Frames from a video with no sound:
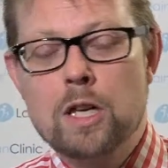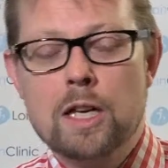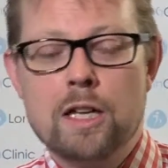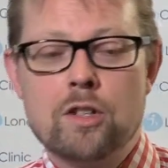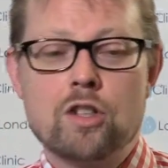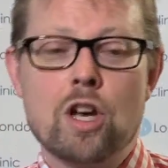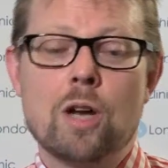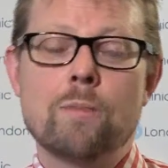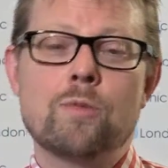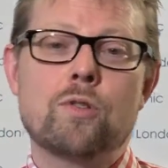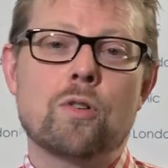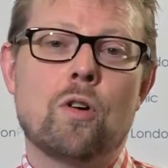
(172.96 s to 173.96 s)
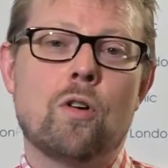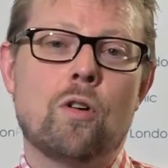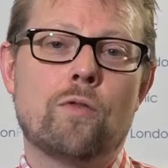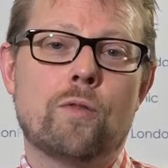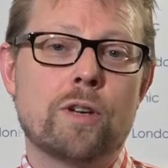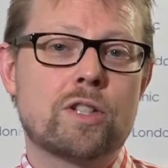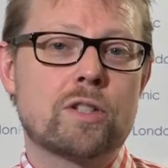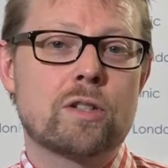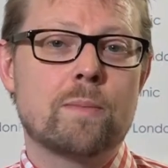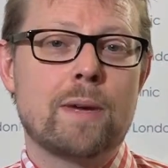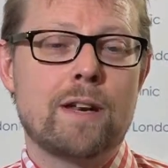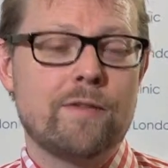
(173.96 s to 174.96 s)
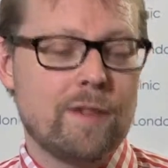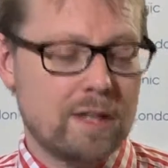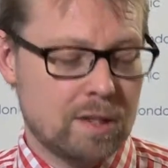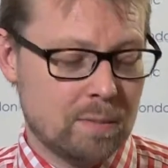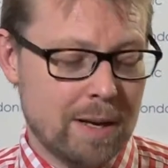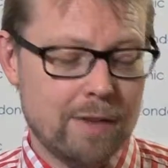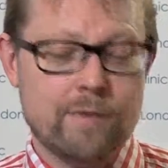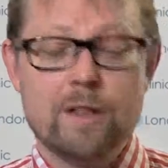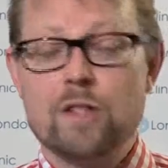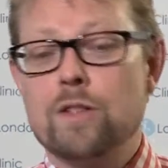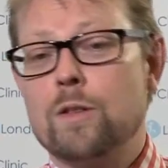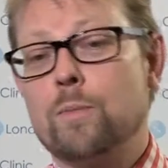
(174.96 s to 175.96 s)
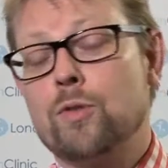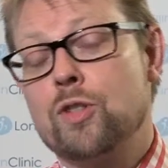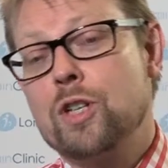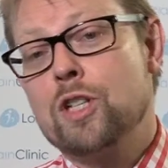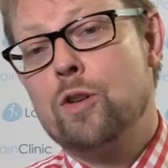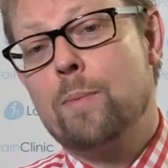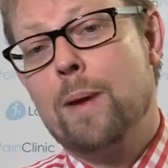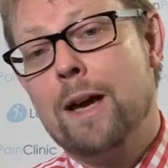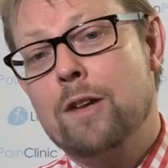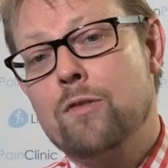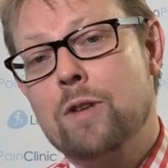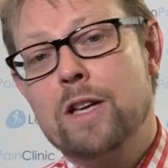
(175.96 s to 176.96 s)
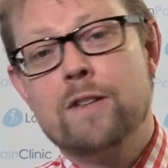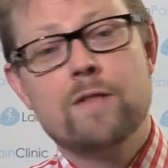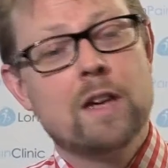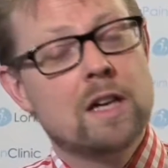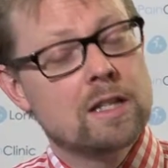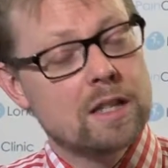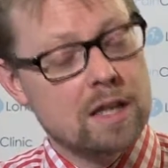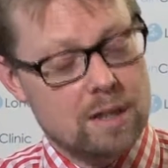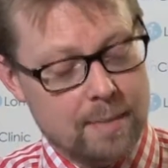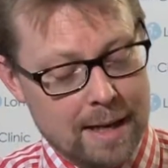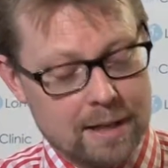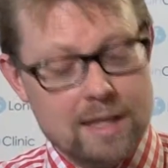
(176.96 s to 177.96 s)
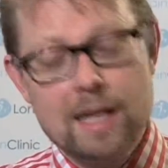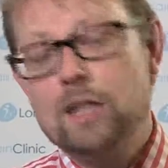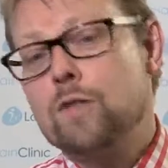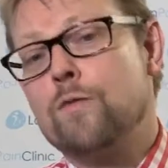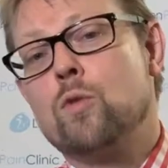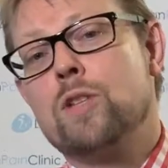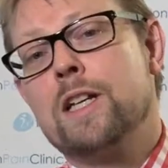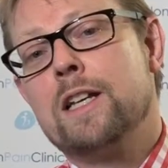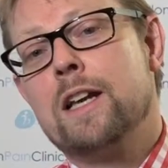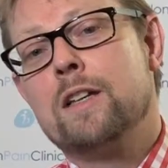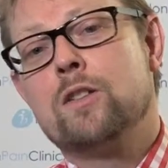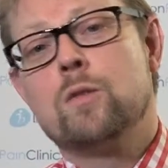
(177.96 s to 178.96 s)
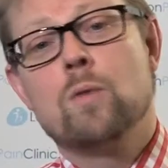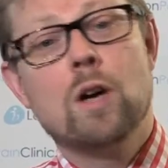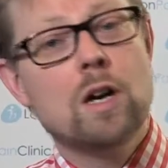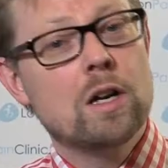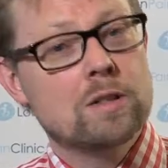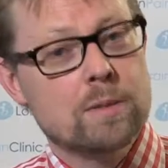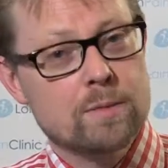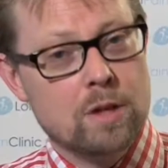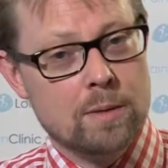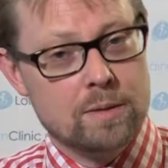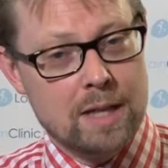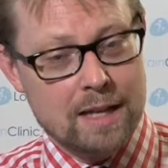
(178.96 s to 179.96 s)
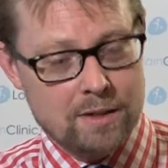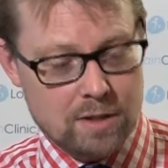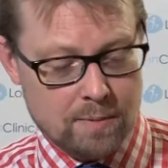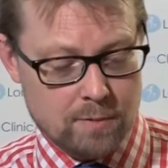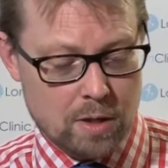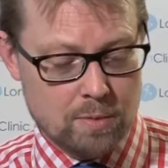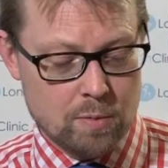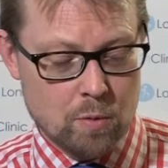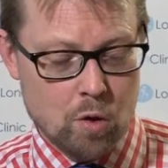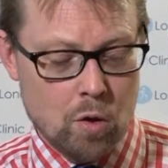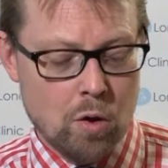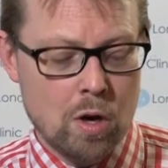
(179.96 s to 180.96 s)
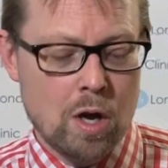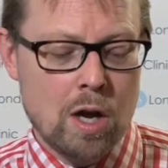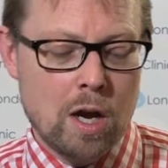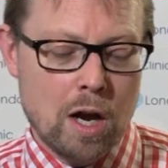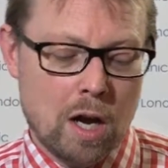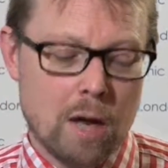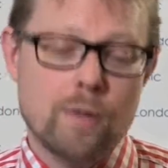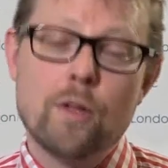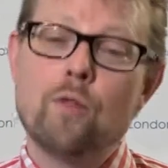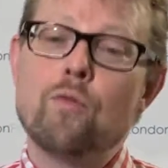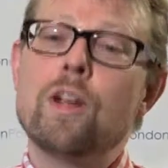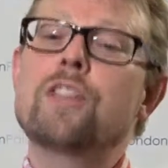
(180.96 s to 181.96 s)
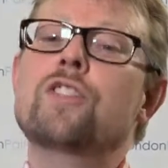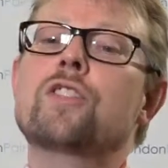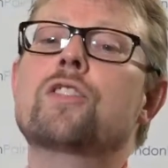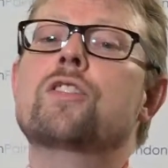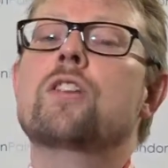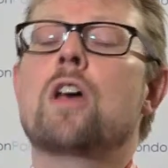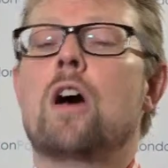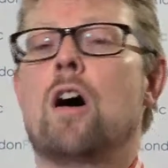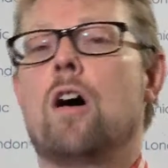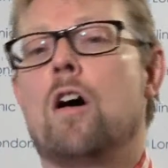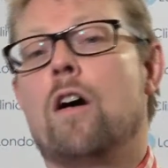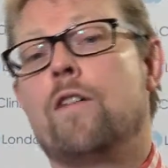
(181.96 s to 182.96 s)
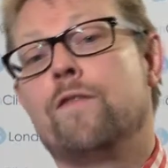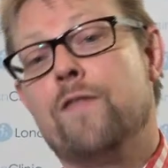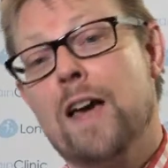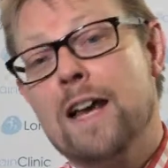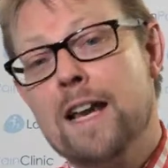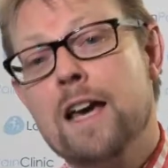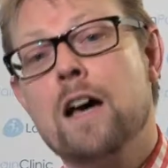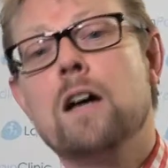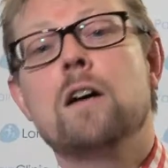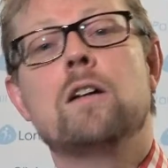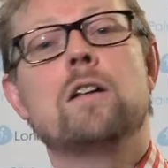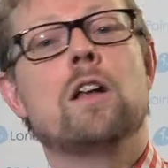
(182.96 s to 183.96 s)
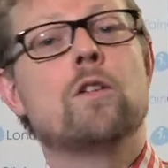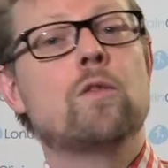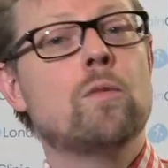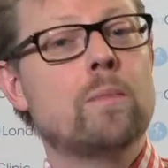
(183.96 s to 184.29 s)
In terms of the risks and benefits of the procedure of pain relief, it takes about 10 to 14 days to work, sometimes less, sometimes more. The risks are failure, local